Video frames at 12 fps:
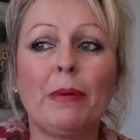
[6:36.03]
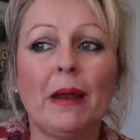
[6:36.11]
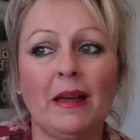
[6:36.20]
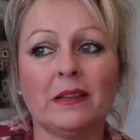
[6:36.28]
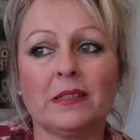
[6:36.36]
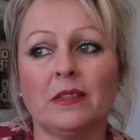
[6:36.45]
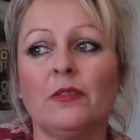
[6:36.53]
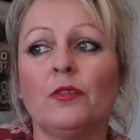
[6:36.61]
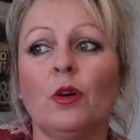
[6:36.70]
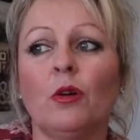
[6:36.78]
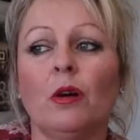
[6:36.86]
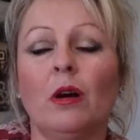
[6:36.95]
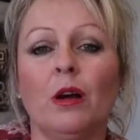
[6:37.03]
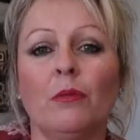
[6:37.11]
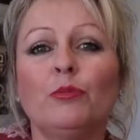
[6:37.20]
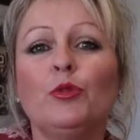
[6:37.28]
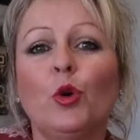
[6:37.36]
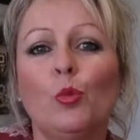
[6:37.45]
Plus, I've got
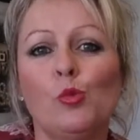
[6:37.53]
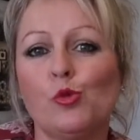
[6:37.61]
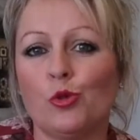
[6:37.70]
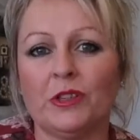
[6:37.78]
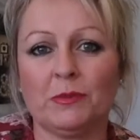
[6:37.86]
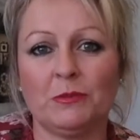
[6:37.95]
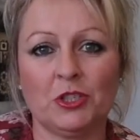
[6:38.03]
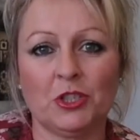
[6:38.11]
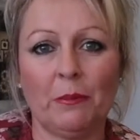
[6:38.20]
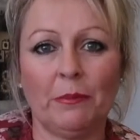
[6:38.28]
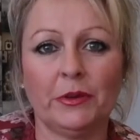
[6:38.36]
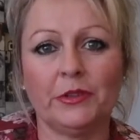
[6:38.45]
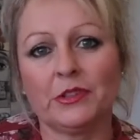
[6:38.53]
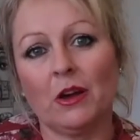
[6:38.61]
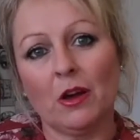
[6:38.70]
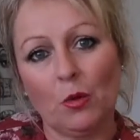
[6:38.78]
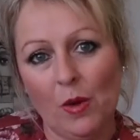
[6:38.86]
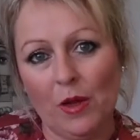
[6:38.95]
normal Christmas jumpers
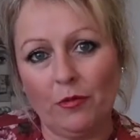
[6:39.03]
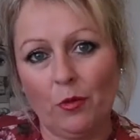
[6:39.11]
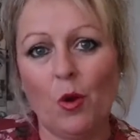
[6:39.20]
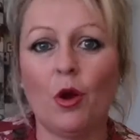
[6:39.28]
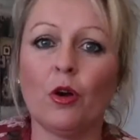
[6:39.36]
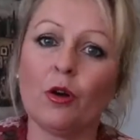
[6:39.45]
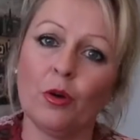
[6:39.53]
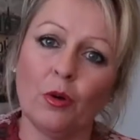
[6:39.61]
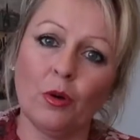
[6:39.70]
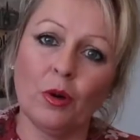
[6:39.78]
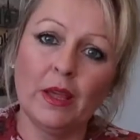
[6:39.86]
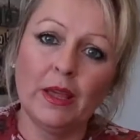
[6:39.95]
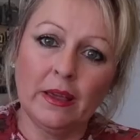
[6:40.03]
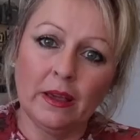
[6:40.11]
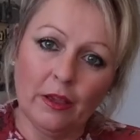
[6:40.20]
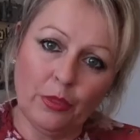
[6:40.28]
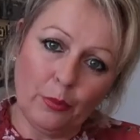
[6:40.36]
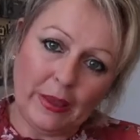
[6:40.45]
that I can wear for work or
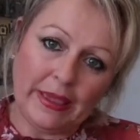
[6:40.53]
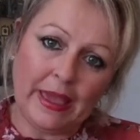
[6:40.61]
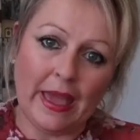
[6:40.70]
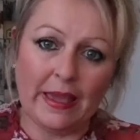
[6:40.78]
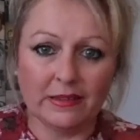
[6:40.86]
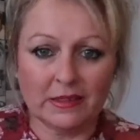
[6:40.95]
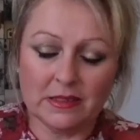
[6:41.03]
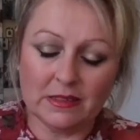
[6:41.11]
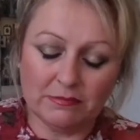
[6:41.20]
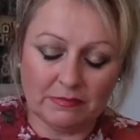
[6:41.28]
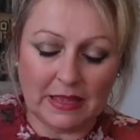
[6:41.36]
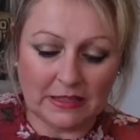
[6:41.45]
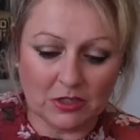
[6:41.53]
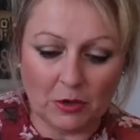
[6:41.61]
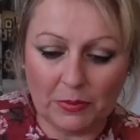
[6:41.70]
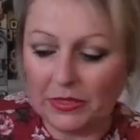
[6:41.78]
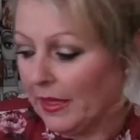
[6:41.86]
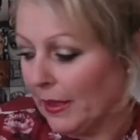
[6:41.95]
at the weekends, that
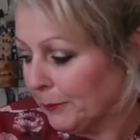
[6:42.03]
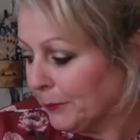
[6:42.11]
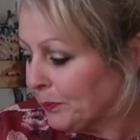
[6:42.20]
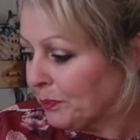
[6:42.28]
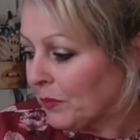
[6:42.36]
type of thing.